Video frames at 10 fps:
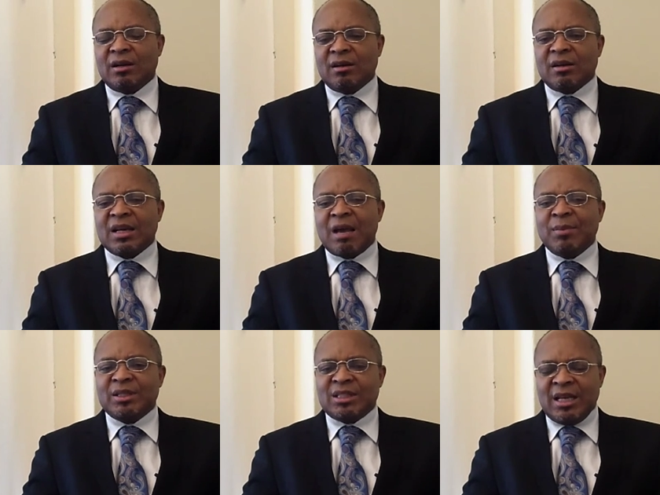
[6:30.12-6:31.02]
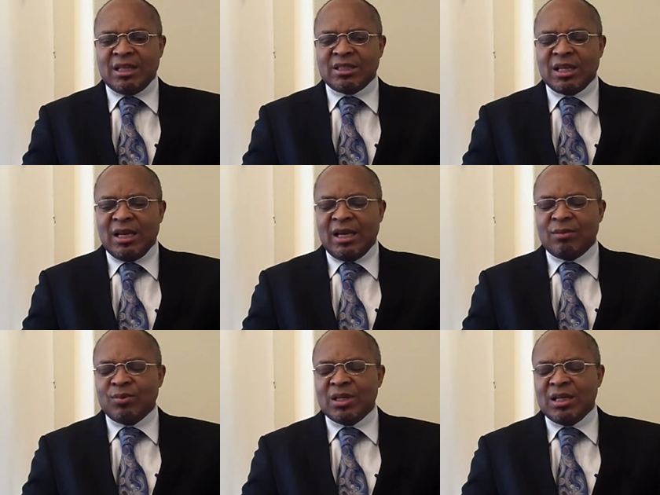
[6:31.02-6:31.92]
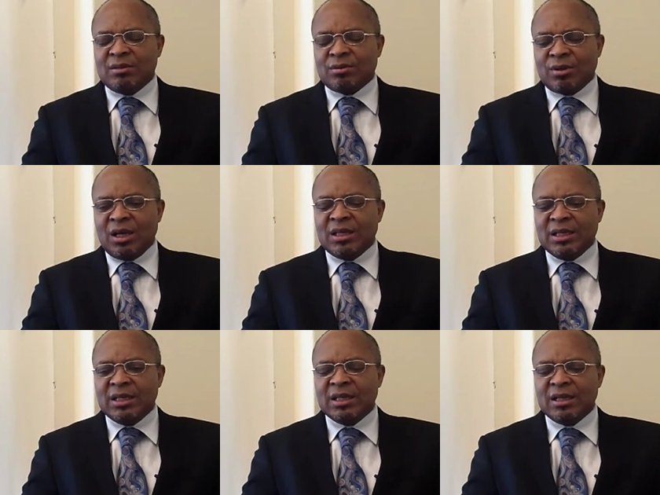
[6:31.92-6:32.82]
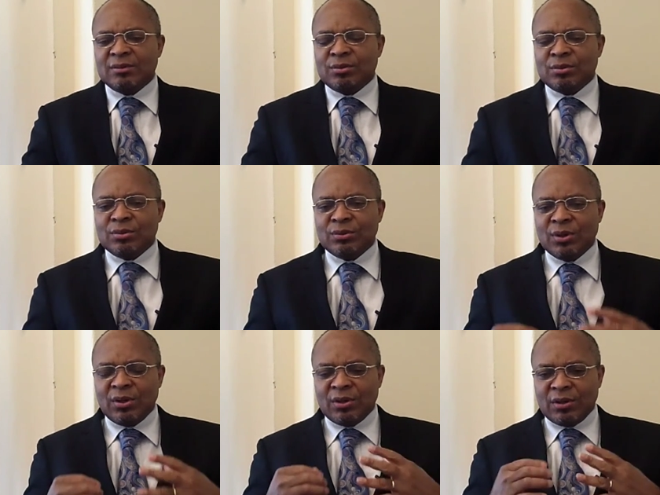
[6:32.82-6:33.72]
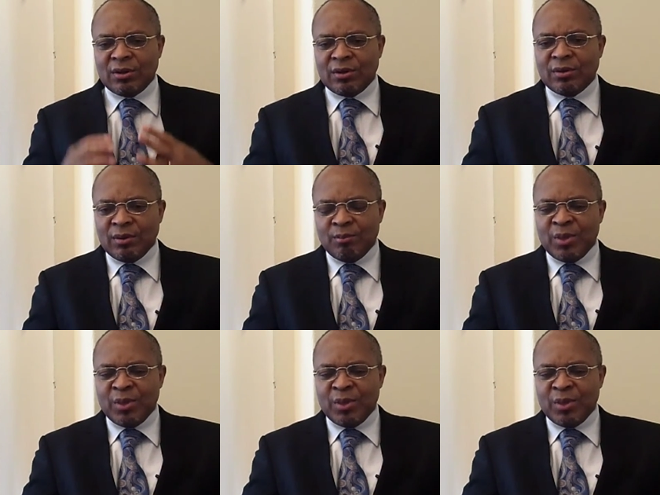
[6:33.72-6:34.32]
uh, climate change. And we need really to uh,